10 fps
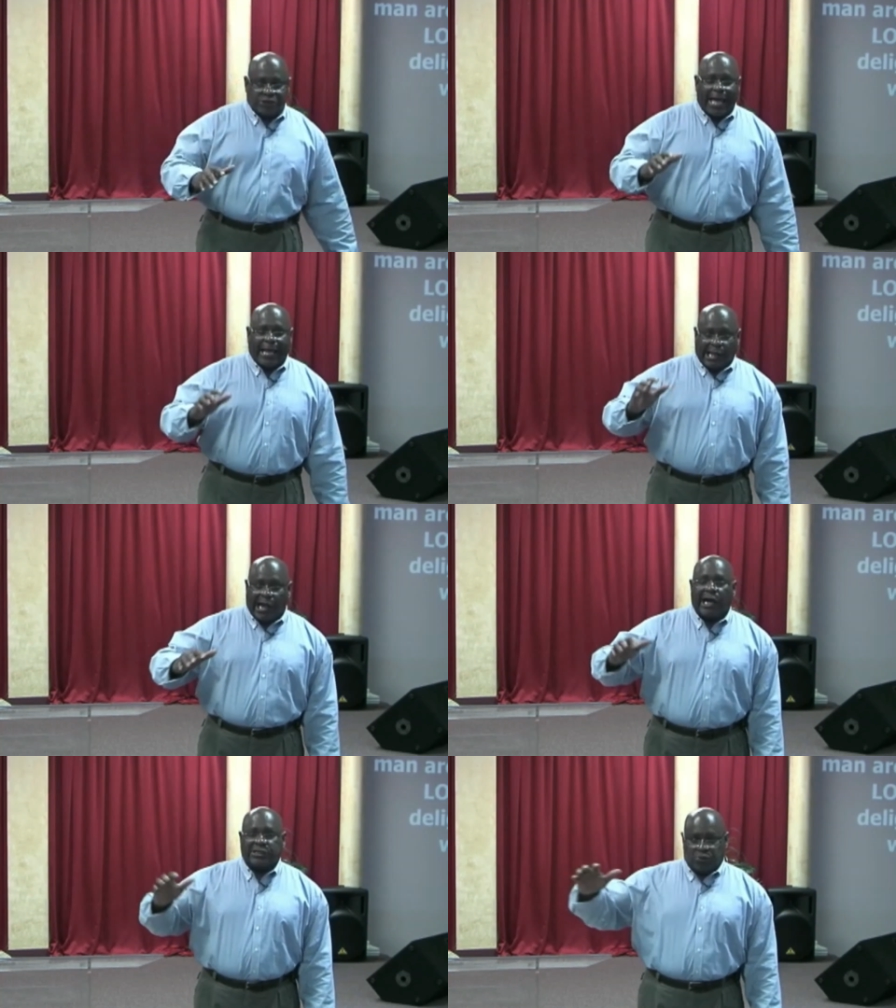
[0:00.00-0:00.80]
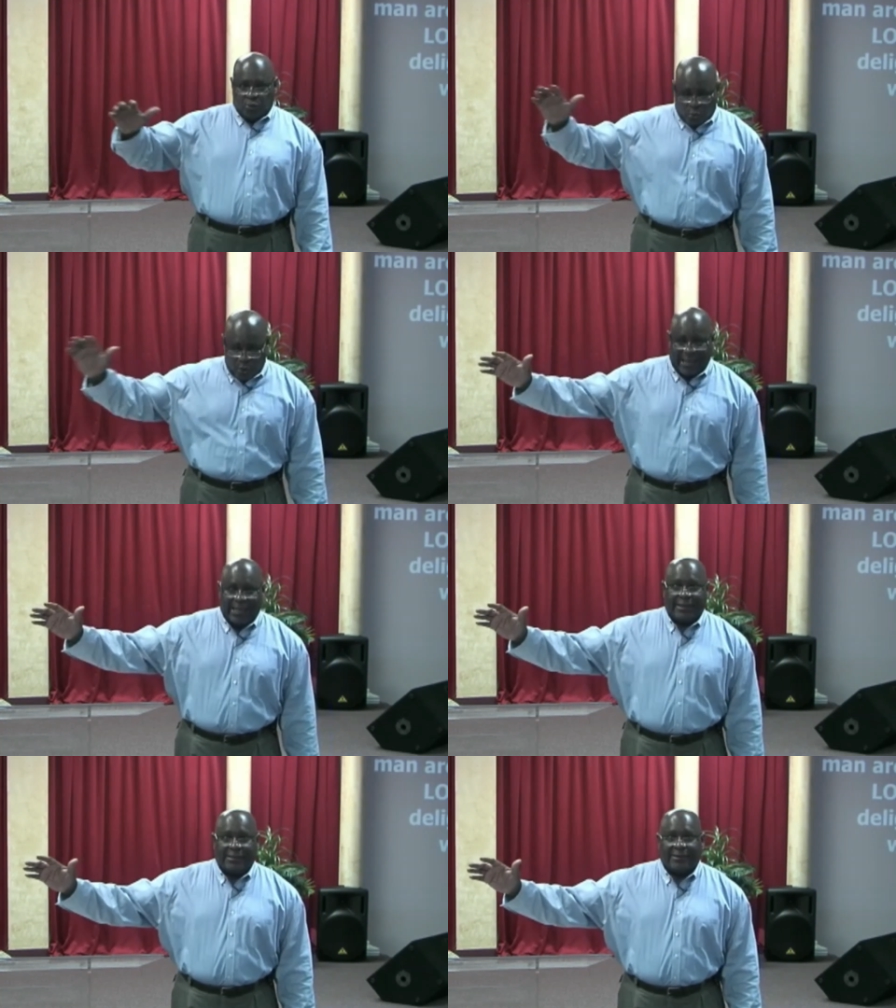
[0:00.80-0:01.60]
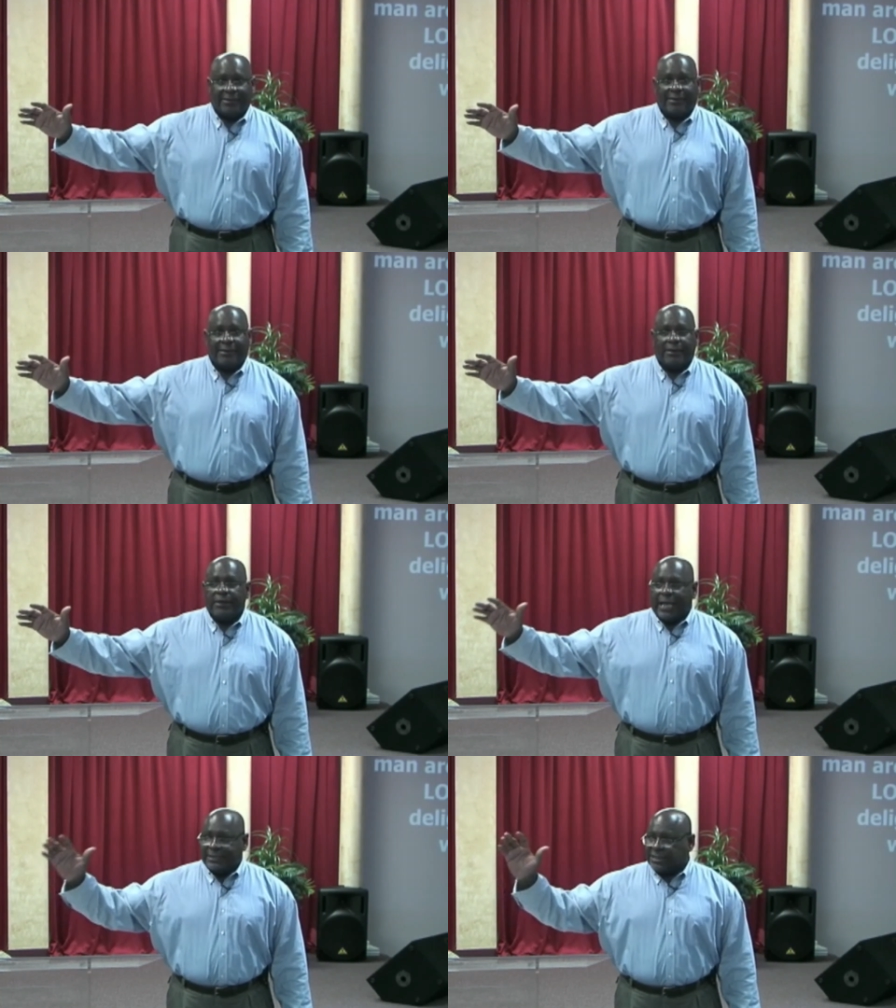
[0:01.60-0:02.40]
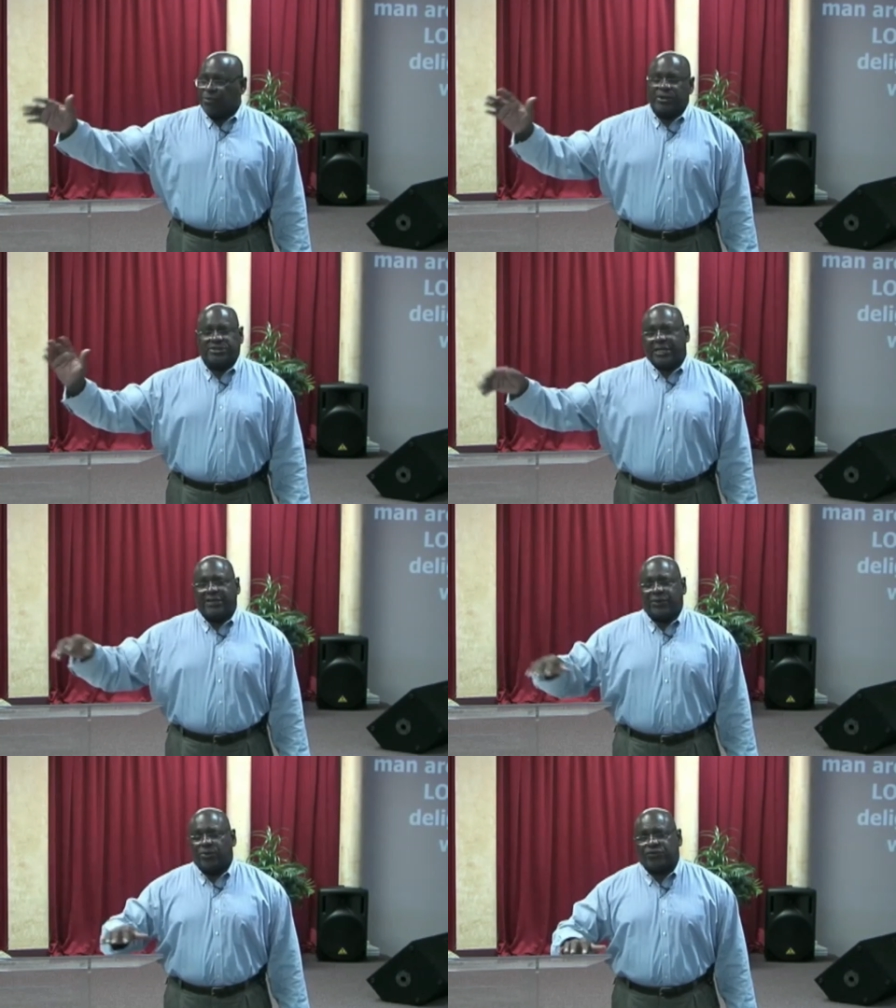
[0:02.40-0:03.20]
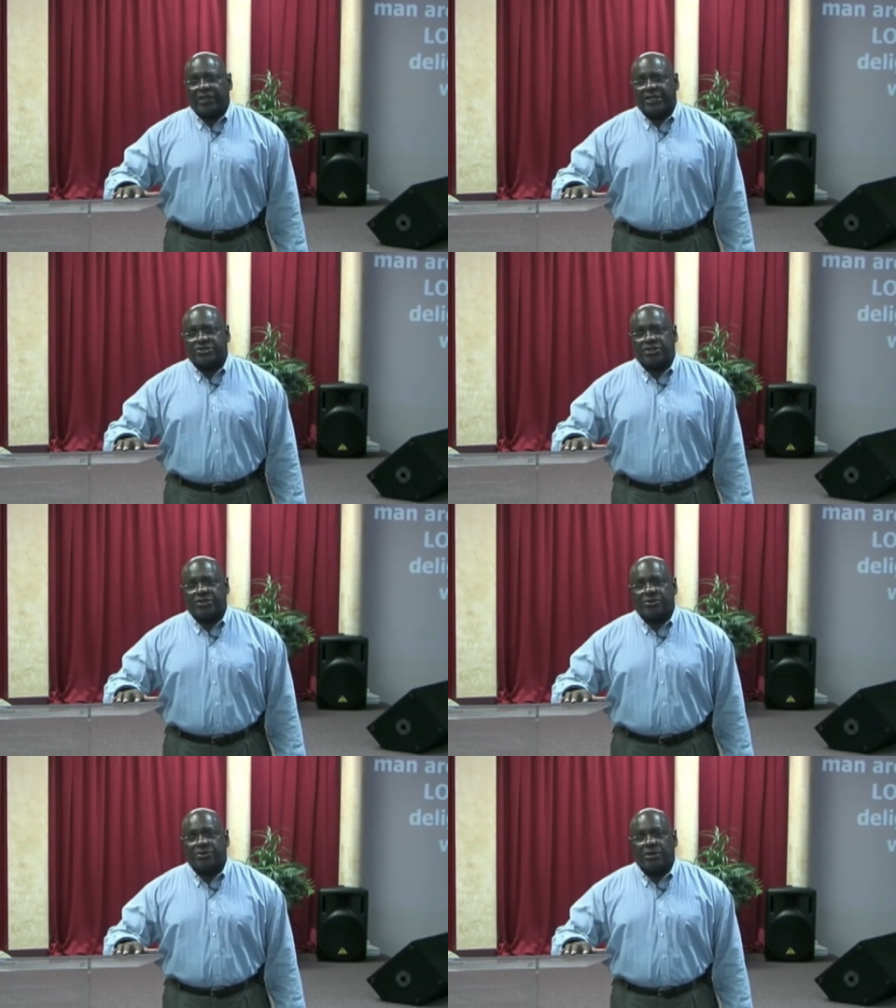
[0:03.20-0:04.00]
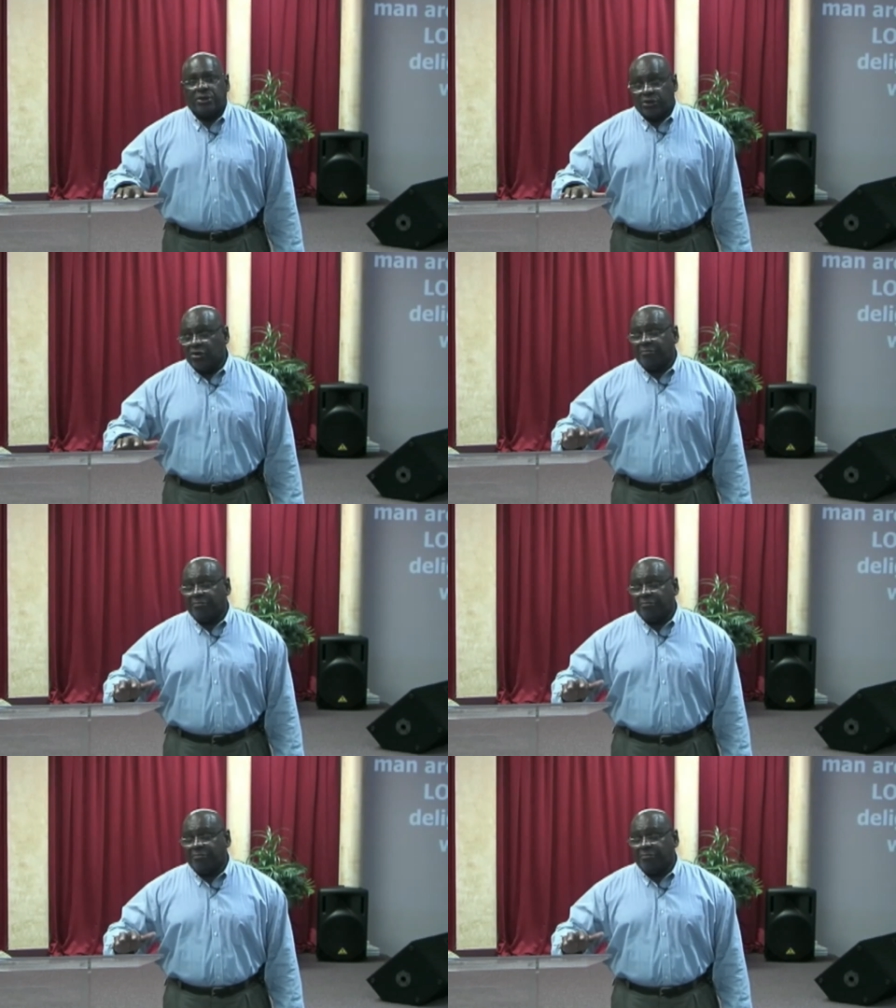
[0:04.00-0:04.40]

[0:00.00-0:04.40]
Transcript: not God's way, and someone said those things to you, you